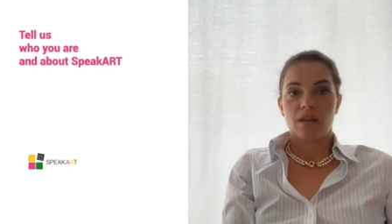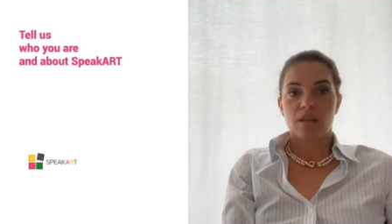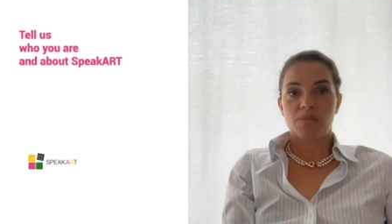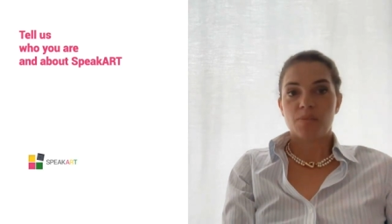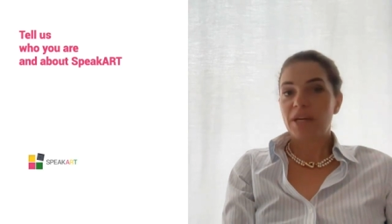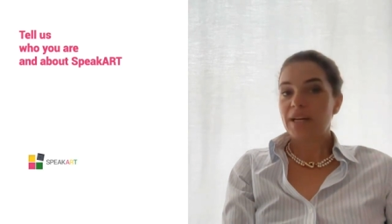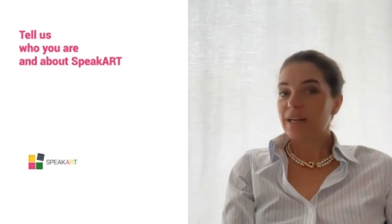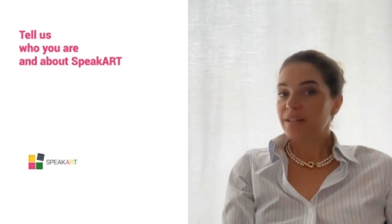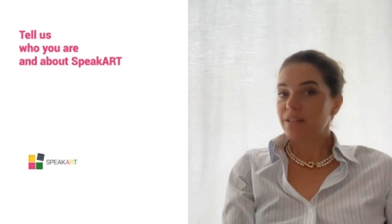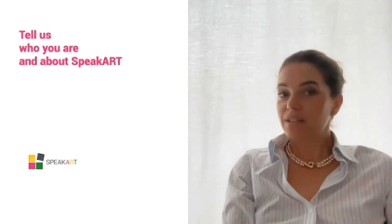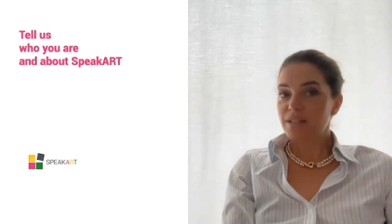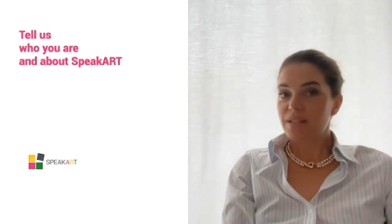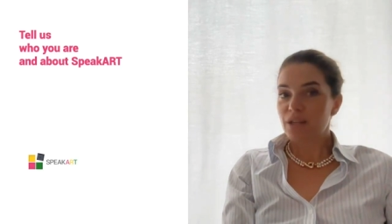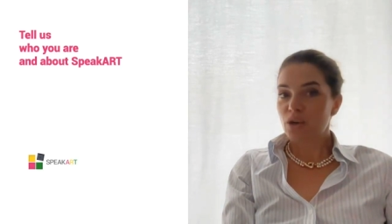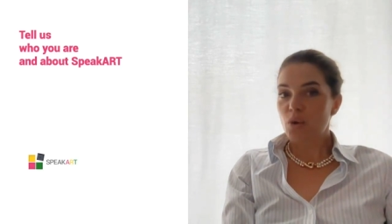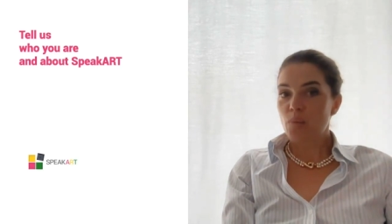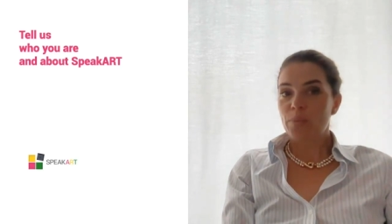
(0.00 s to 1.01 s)
SpeakArt
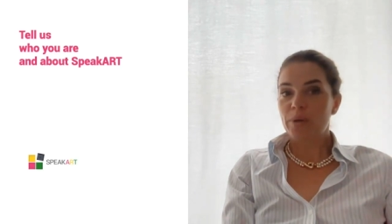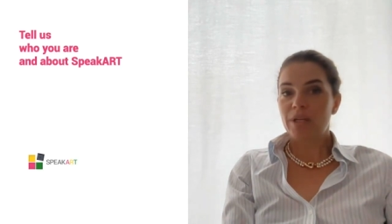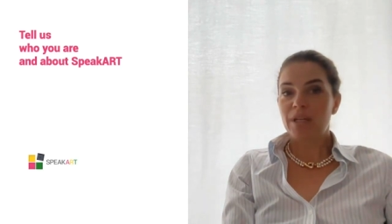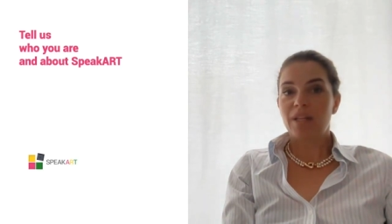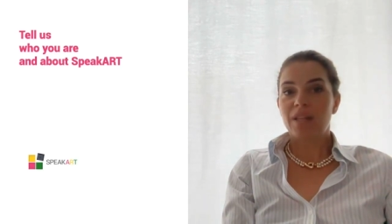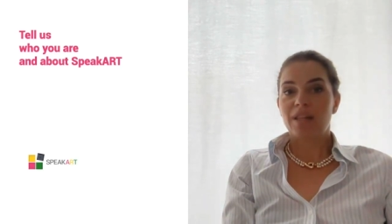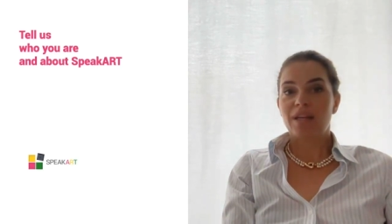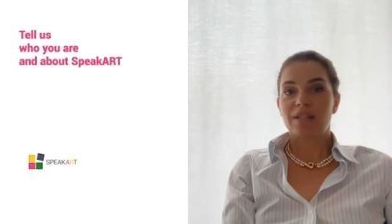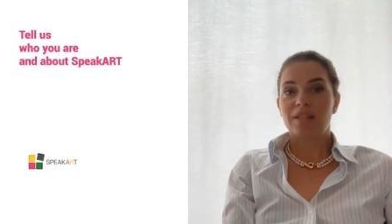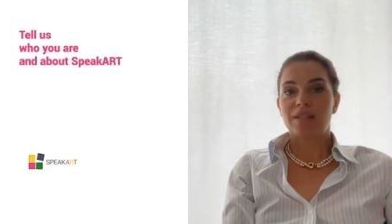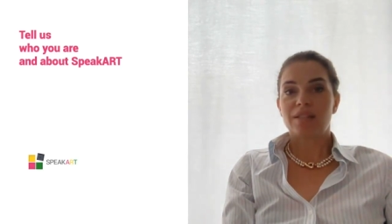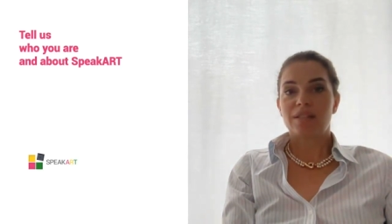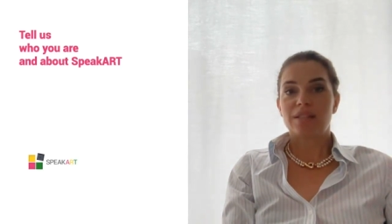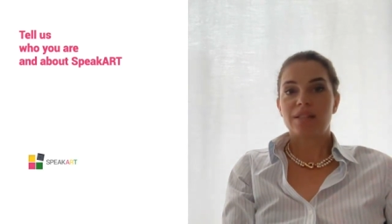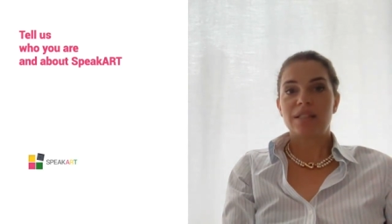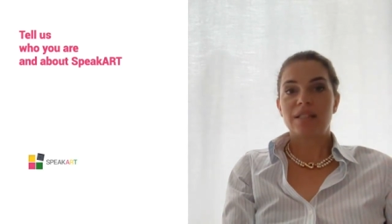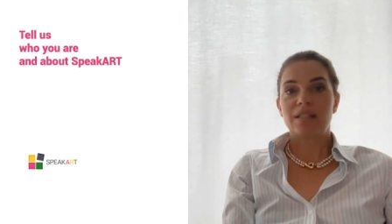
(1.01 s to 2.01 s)
is a company
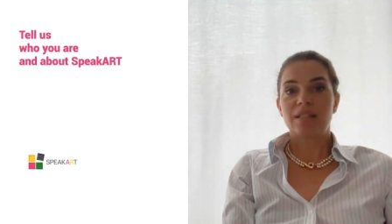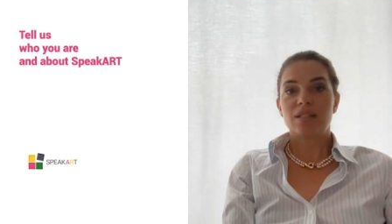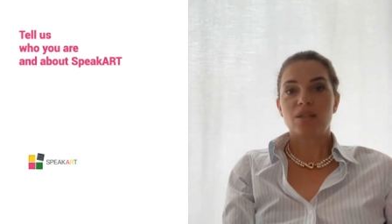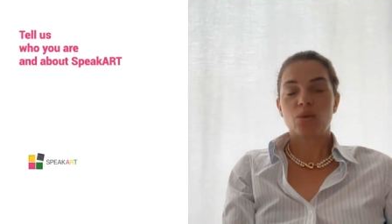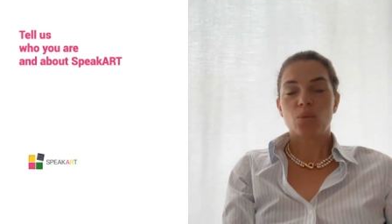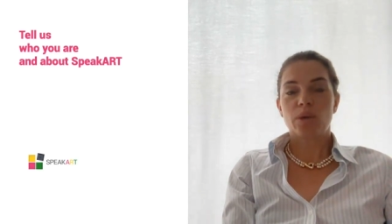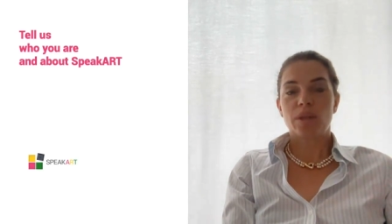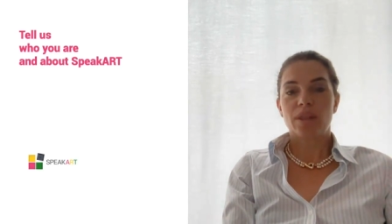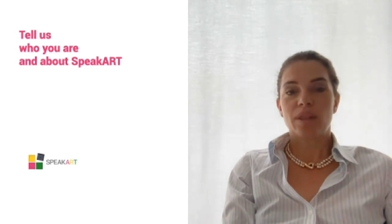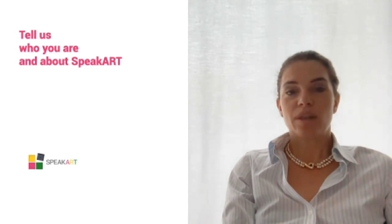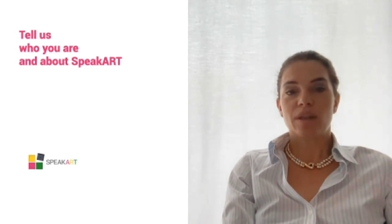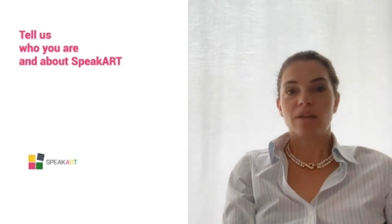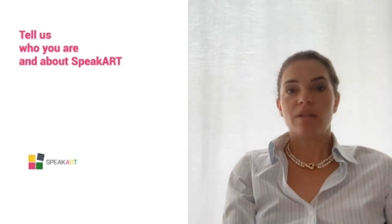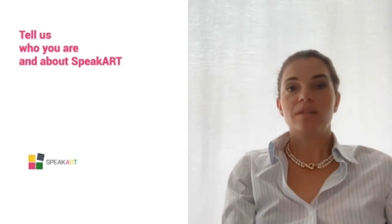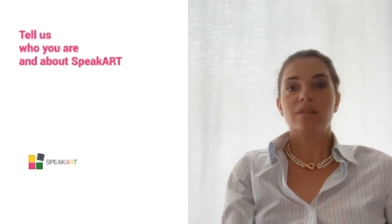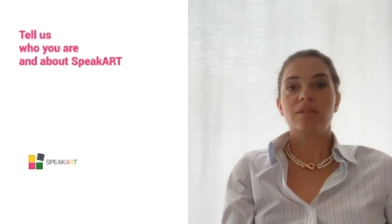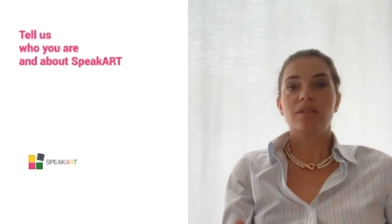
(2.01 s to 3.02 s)
that deals with
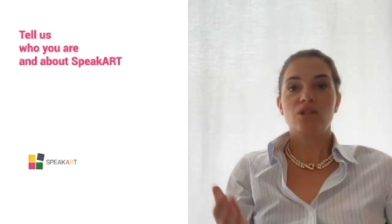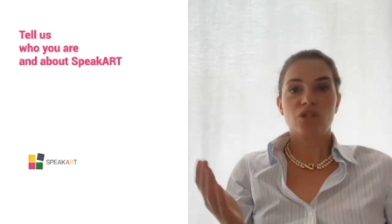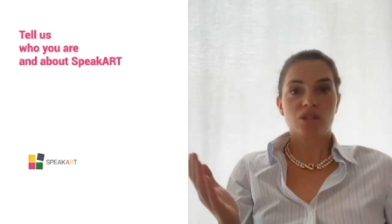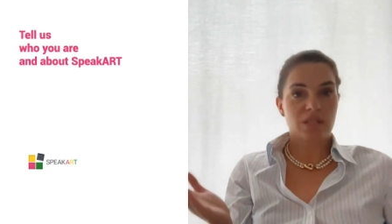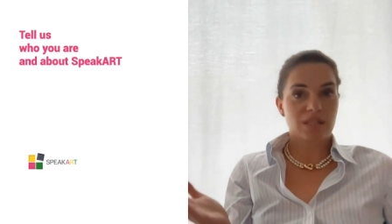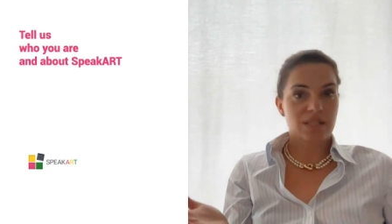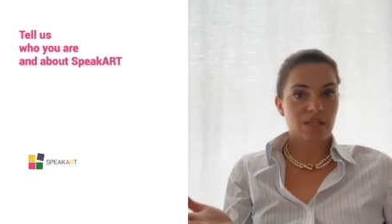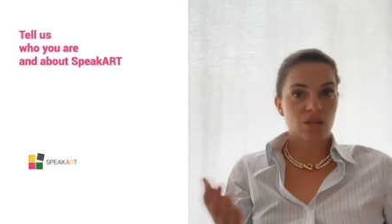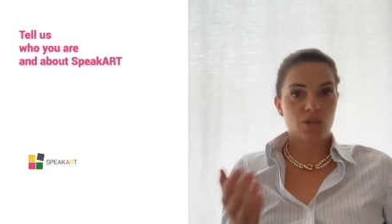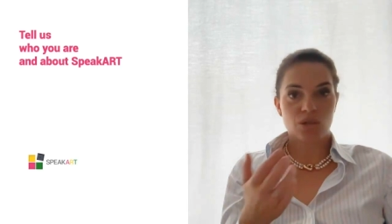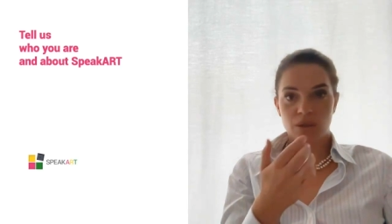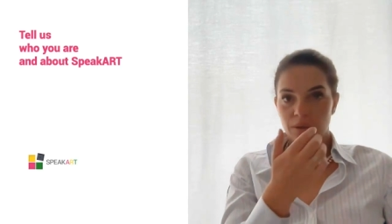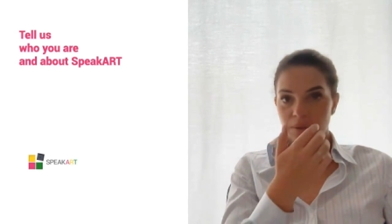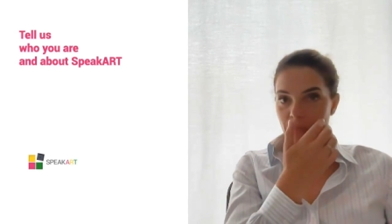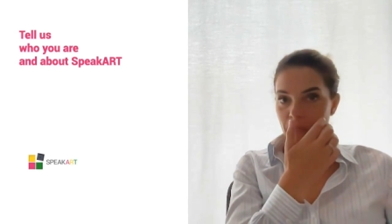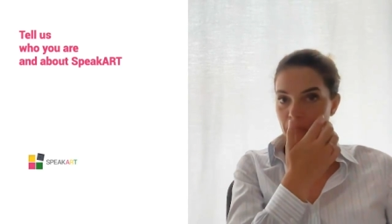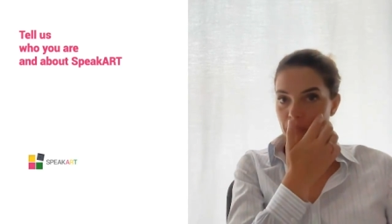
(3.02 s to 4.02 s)
uh,
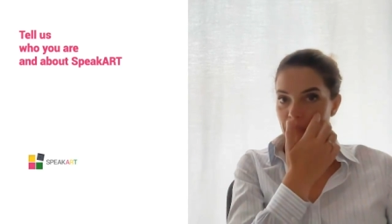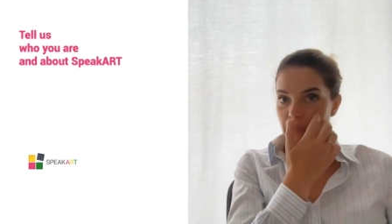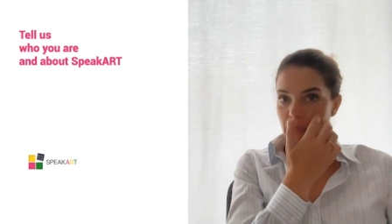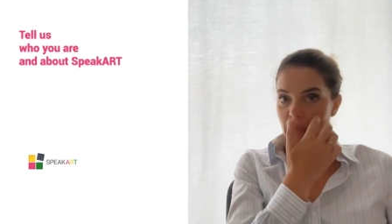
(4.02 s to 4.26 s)
digitization